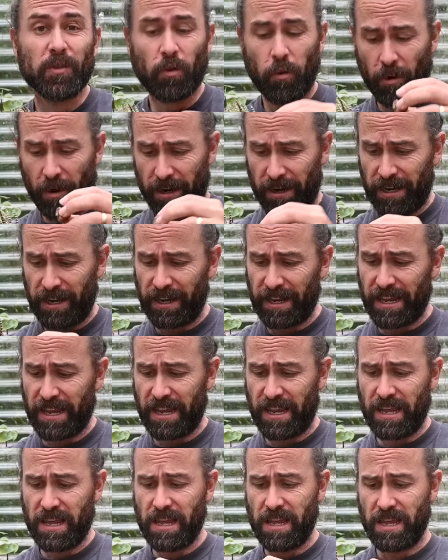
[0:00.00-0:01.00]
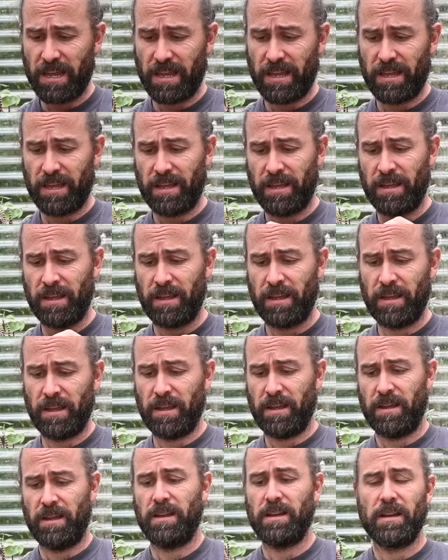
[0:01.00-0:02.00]
quite clear
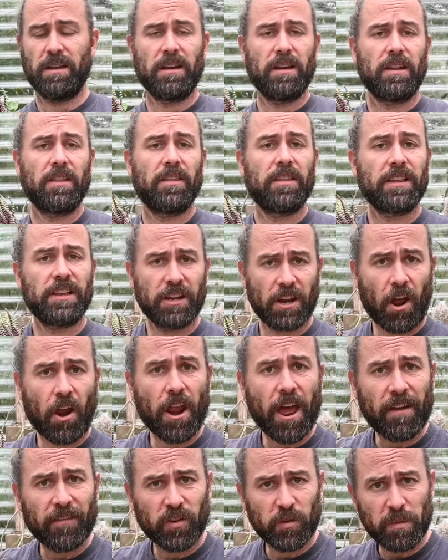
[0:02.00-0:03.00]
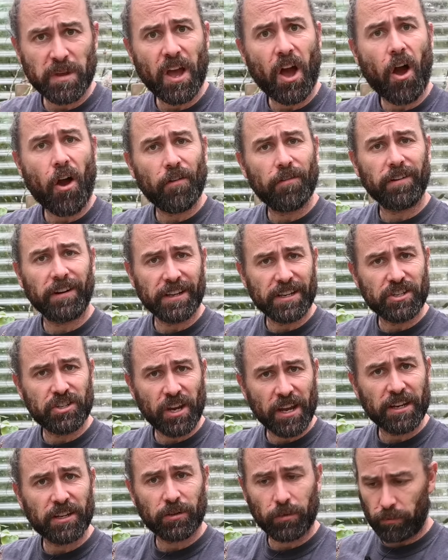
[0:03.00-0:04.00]
that you don't have to be overly
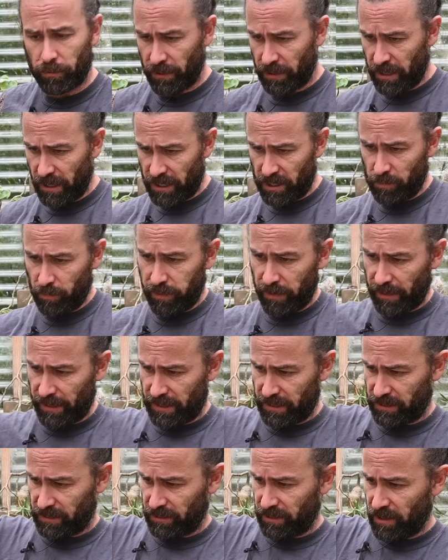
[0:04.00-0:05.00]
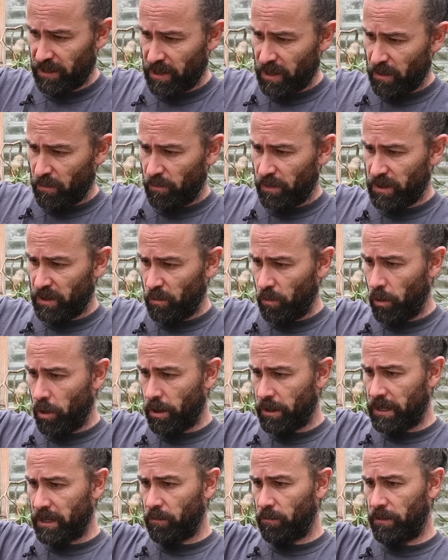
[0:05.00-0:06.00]
gentle with these plants when you're
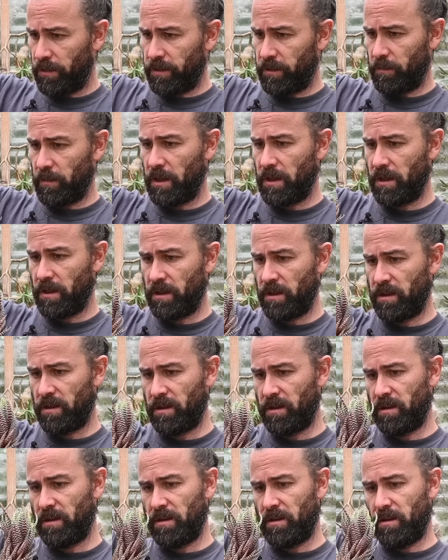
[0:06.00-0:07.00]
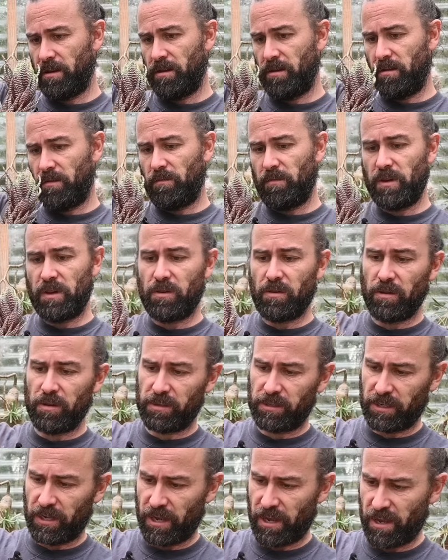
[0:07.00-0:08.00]
working with them,
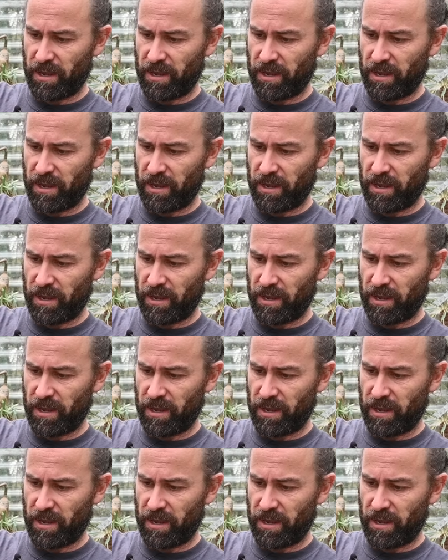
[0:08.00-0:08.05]
because